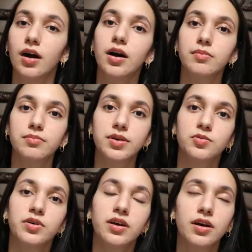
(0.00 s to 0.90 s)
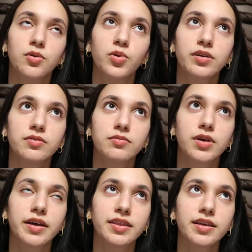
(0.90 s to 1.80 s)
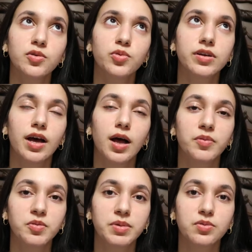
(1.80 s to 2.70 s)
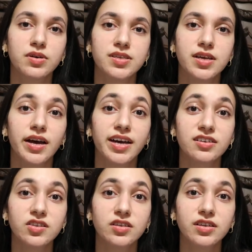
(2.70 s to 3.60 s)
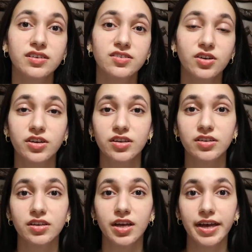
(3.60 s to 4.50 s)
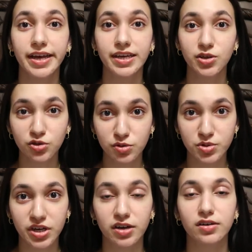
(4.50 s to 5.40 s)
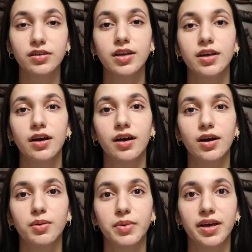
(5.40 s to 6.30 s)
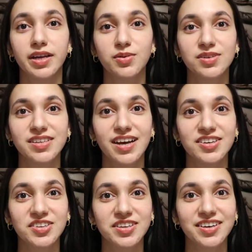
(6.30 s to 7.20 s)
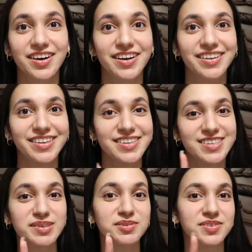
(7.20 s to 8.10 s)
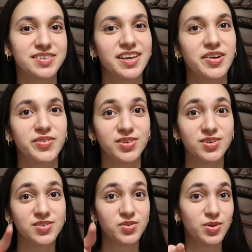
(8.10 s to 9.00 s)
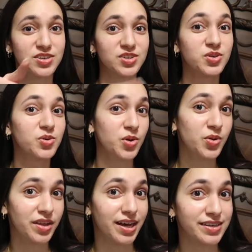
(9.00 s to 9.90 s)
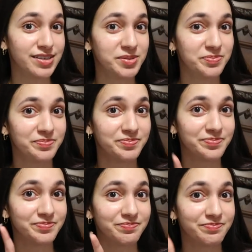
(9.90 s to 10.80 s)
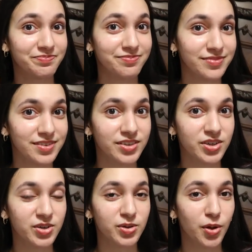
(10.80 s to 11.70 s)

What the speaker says: But what I think what helped me was I actually started a YouTube channel, and it was actually on The Sims. For those of you watching who know that, you're the